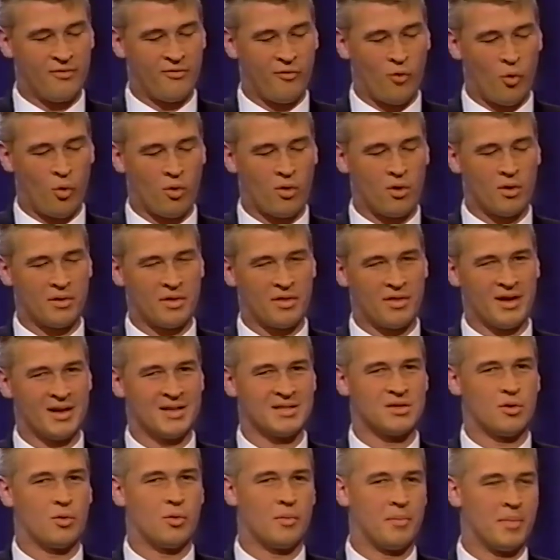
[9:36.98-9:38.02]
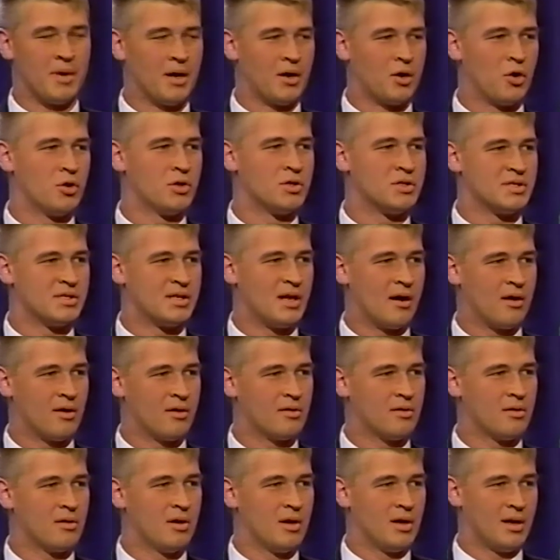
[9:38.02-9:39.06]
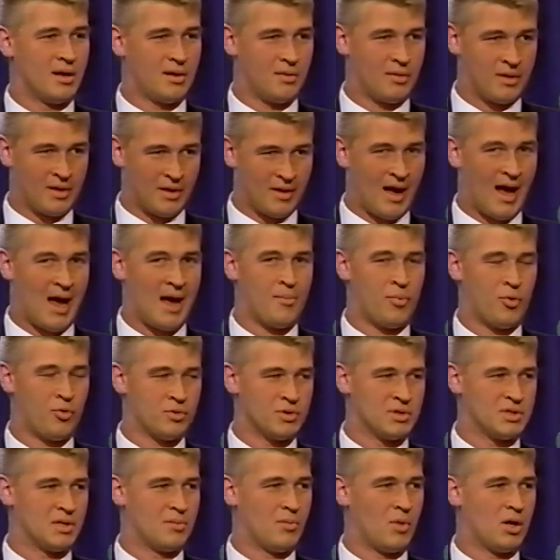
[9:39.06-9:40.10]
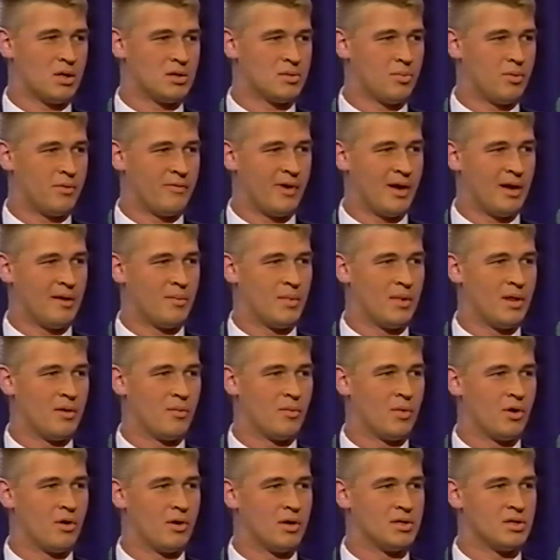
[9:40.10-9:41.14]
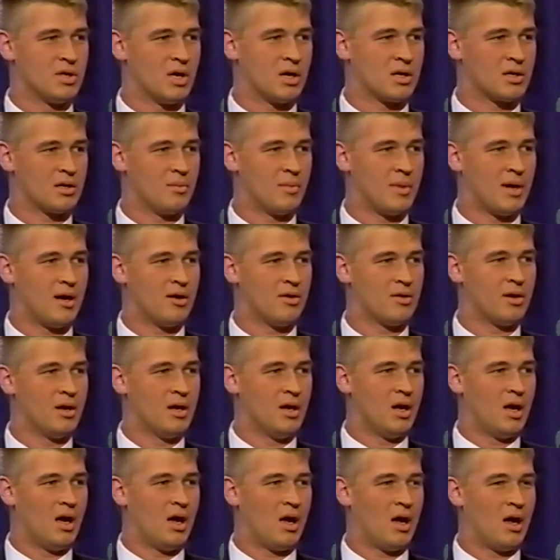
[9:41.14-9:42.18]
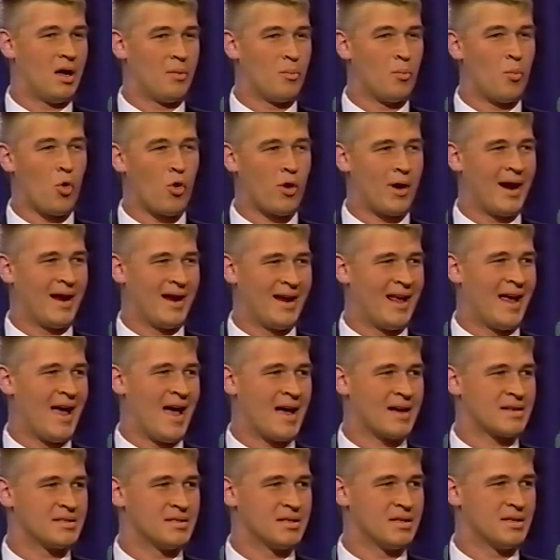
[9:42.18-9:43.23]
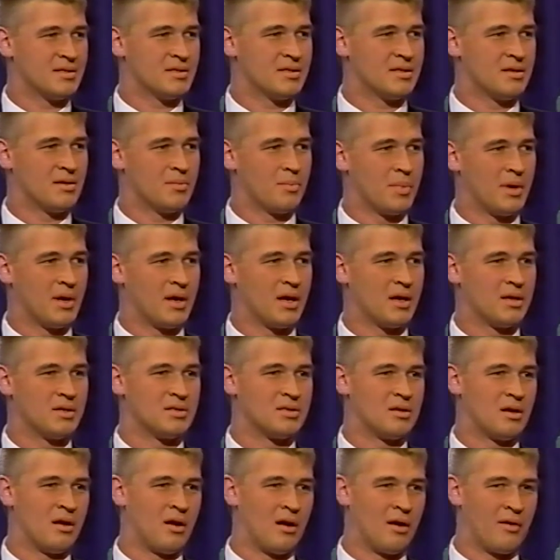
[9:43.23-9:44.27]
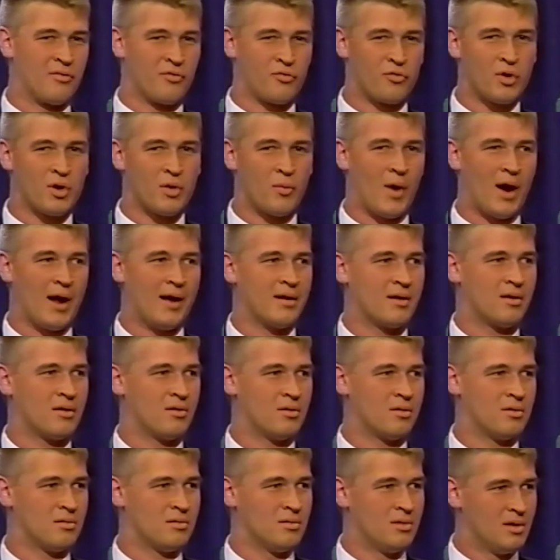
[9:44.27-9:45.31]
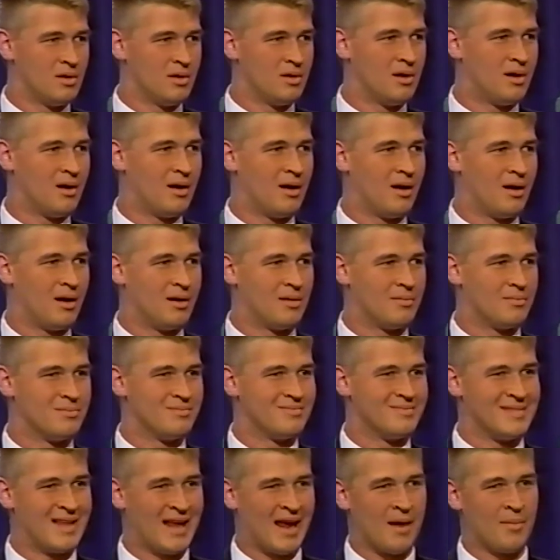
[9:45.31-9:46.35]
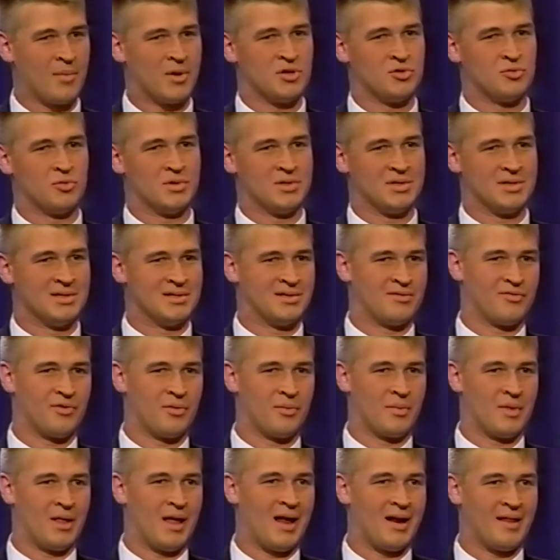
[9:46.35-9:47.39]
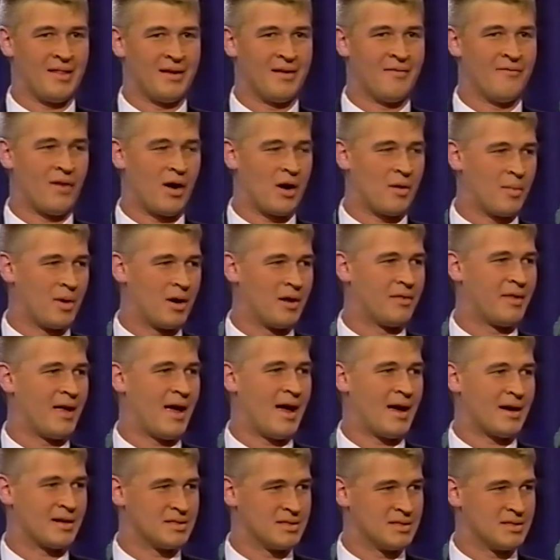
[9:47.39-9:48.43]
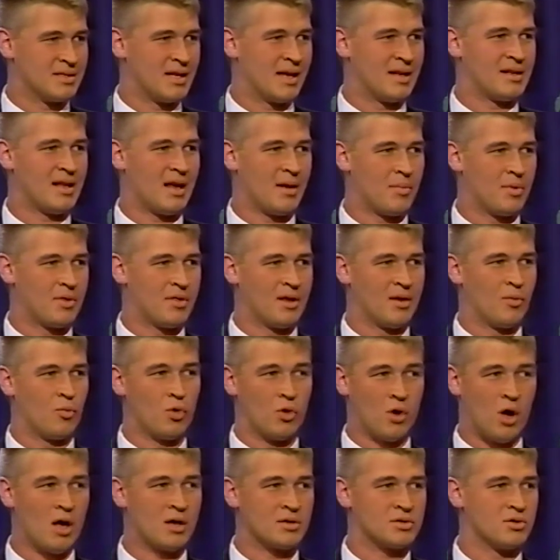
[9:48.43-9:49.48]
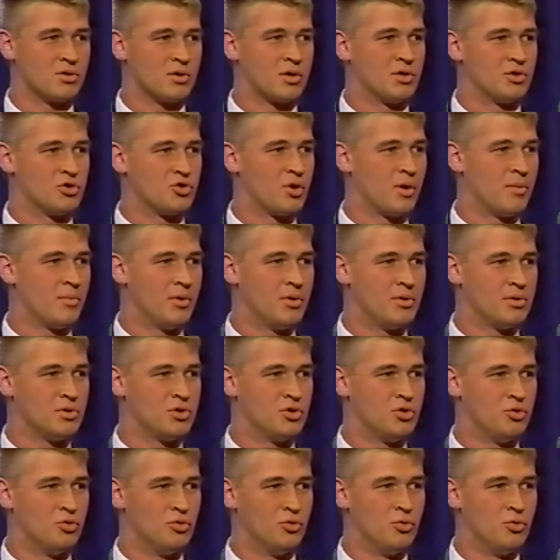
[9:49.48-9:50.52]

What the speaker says: 4 things that would be a good start. the high-potency multiple vitamin that we already talked about, more antioxidants because free radical damage, which is from a lot of the environmental toxins, that type of thing, will also contribute to...